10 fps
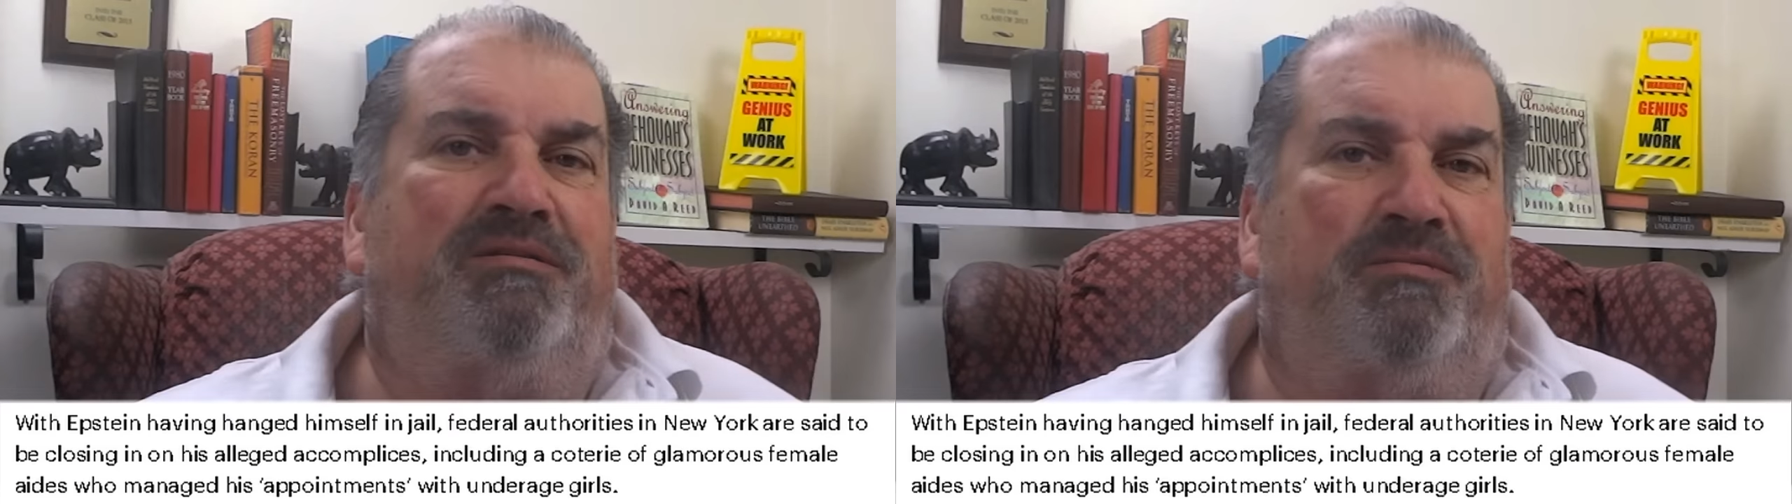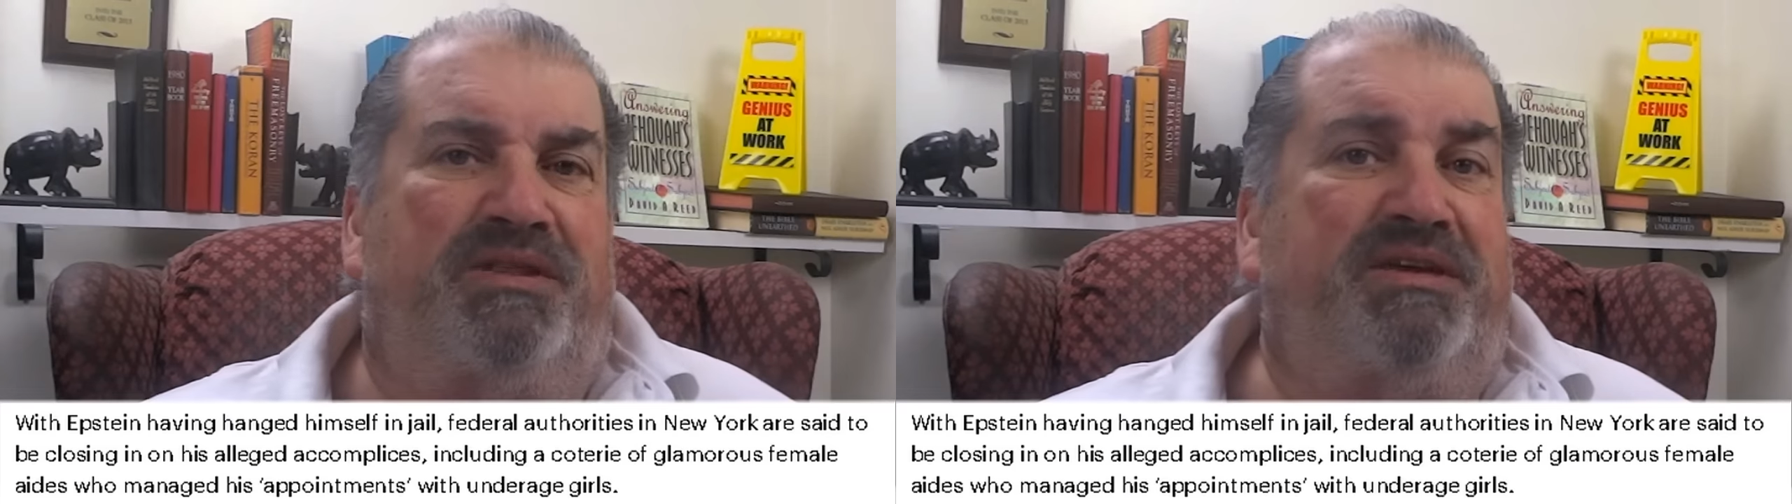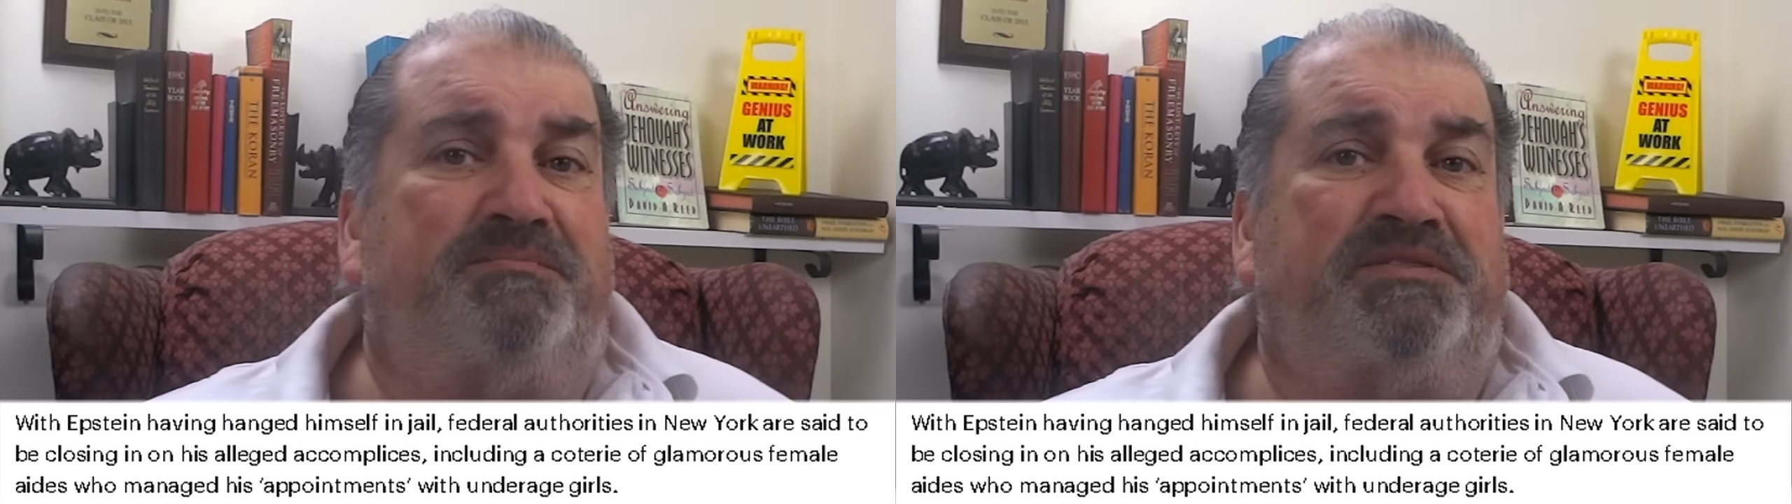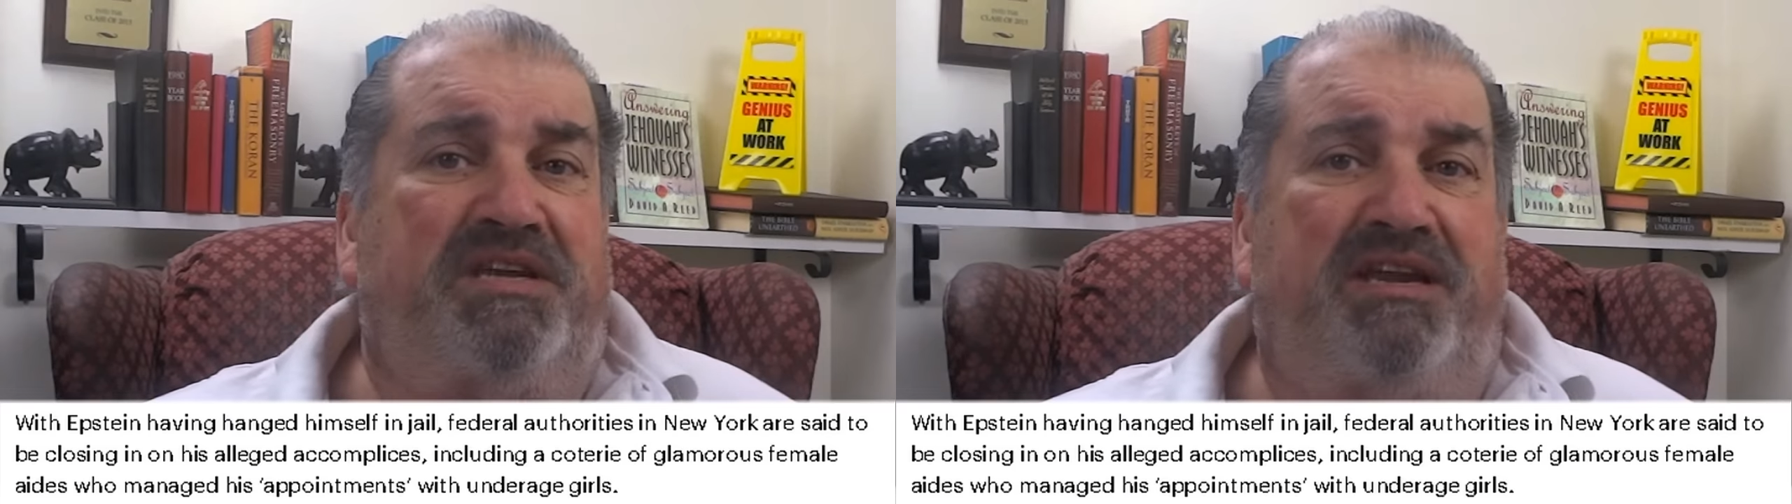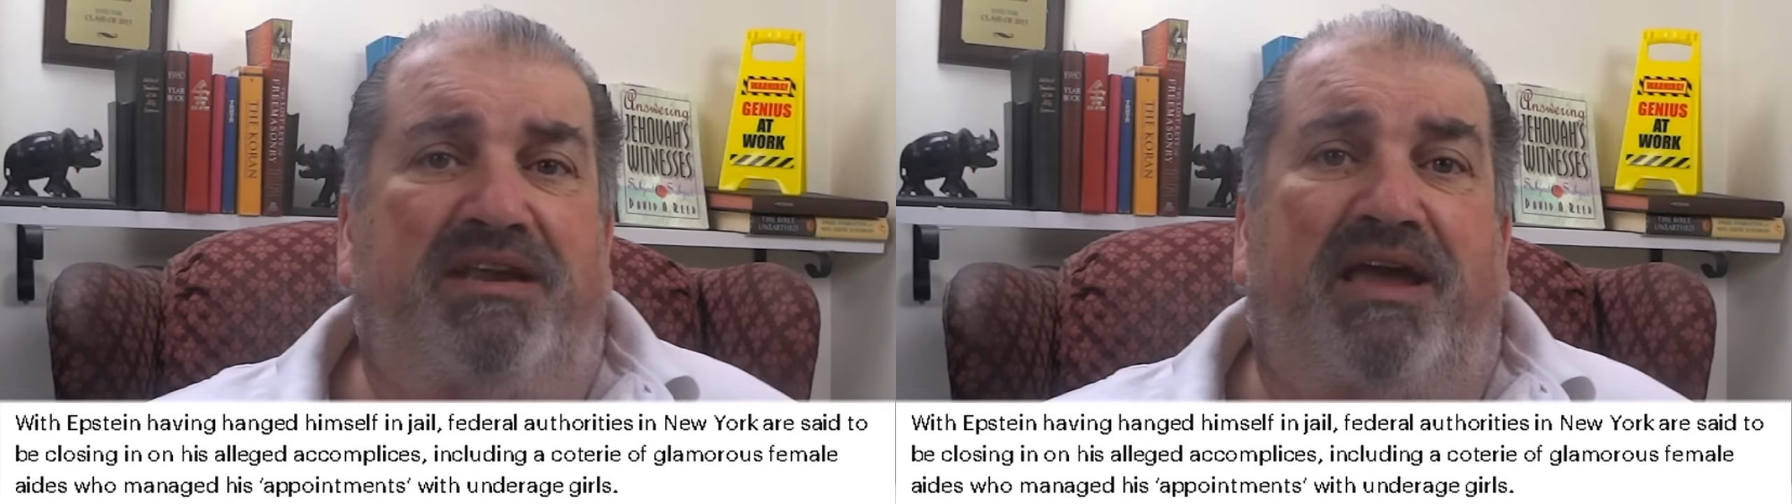With
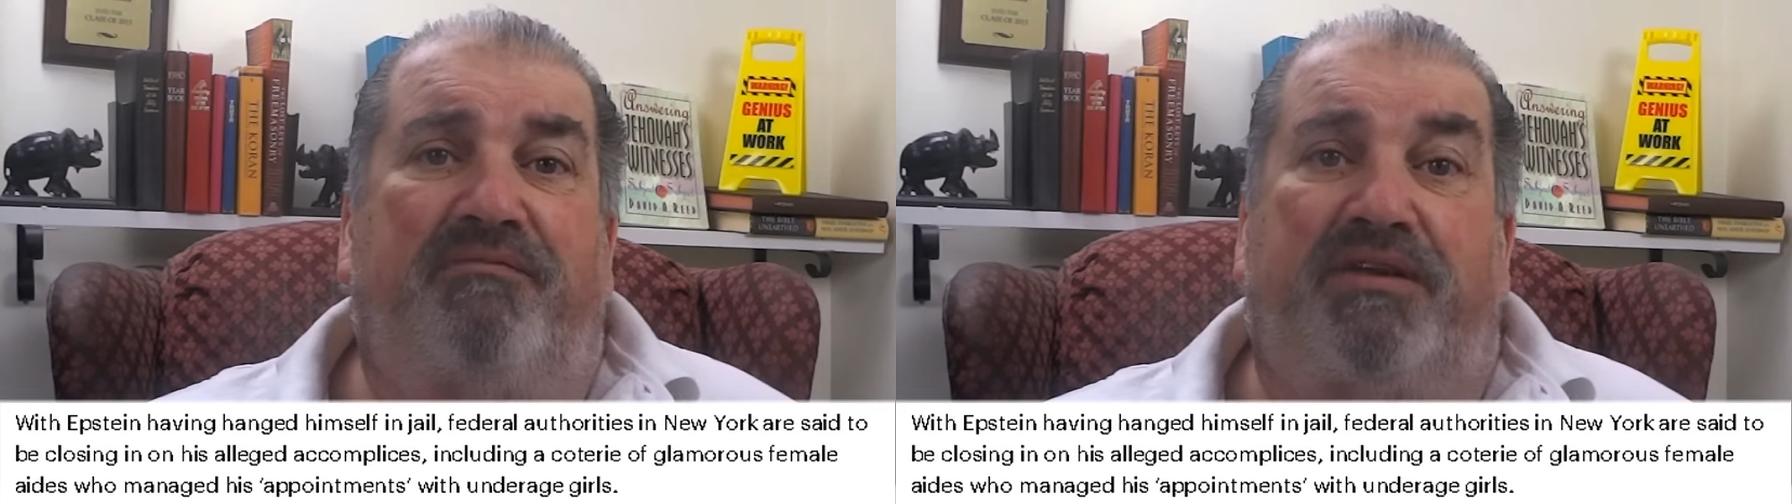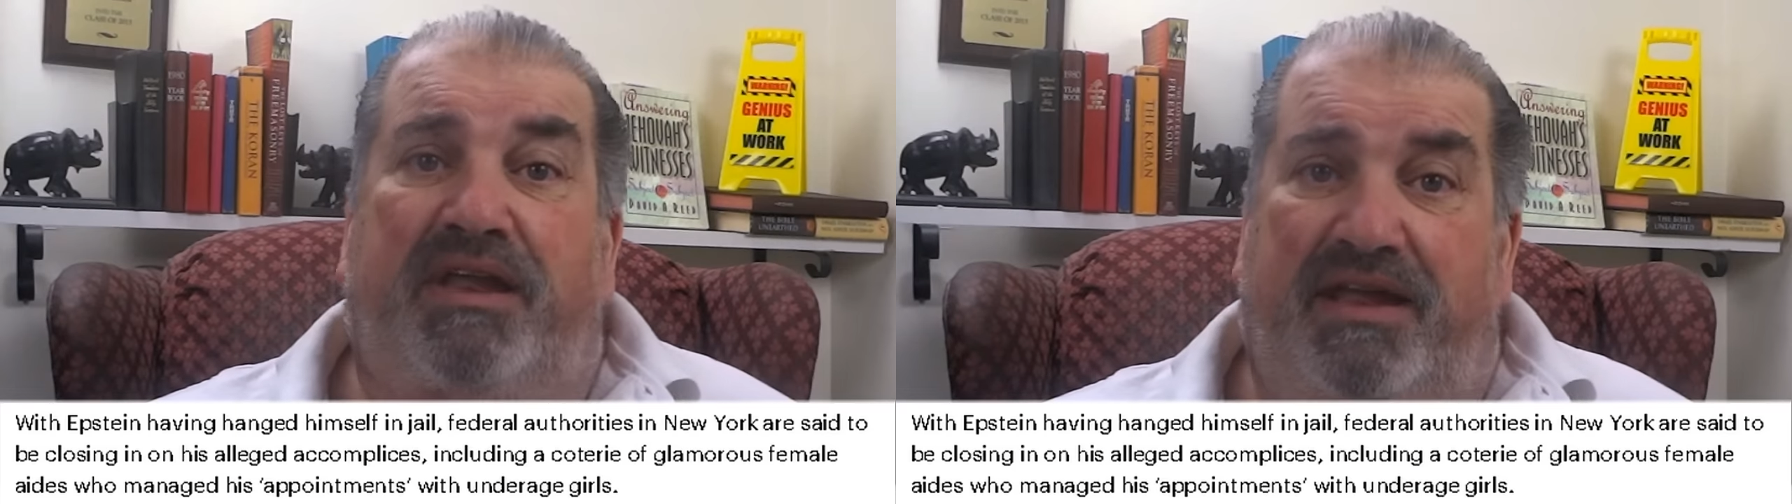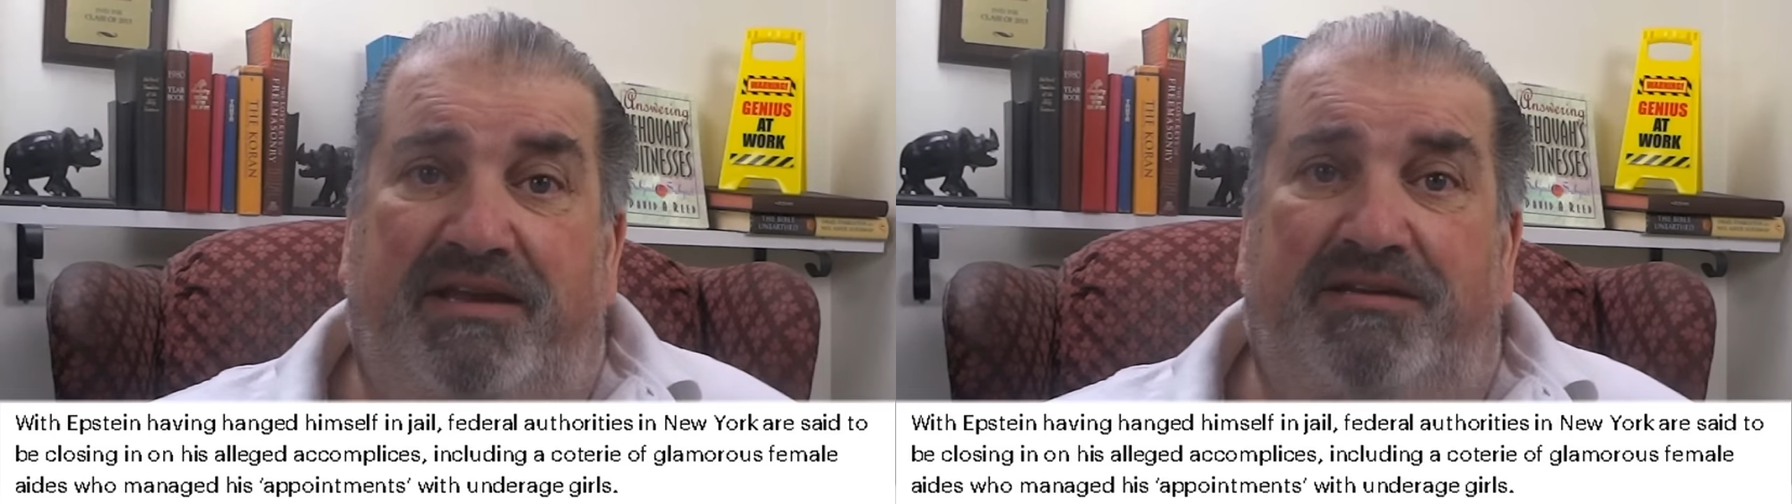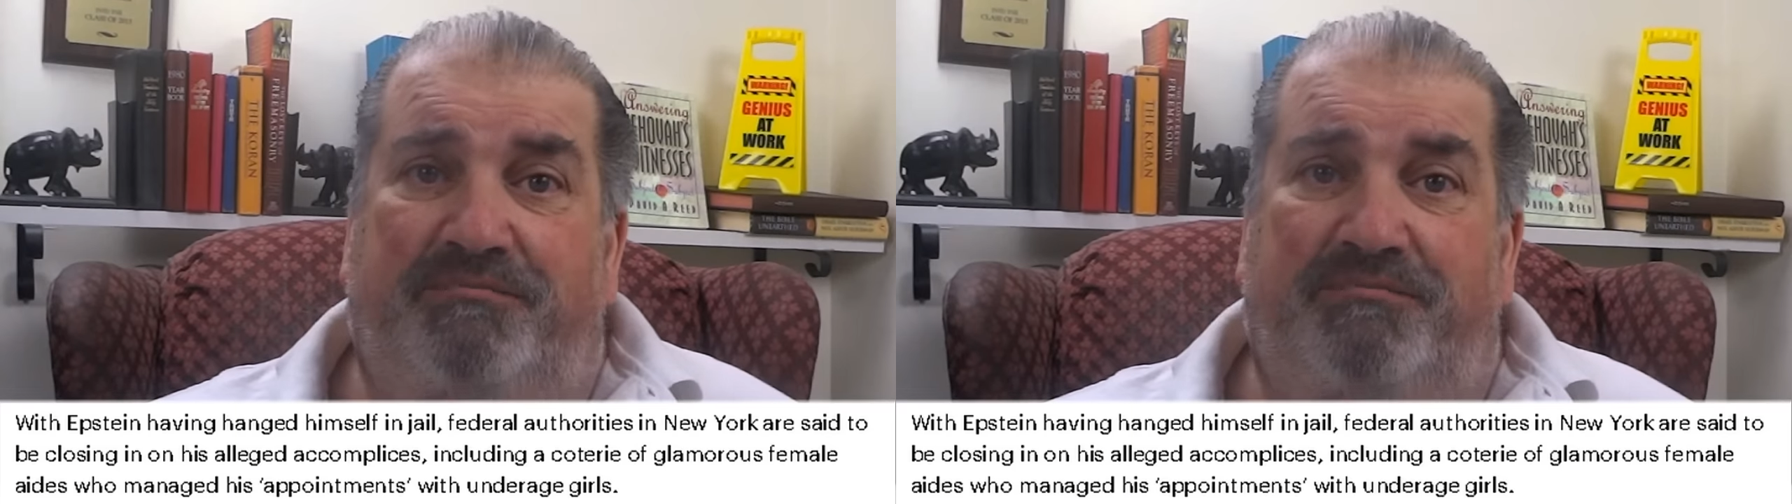Epstein having hanged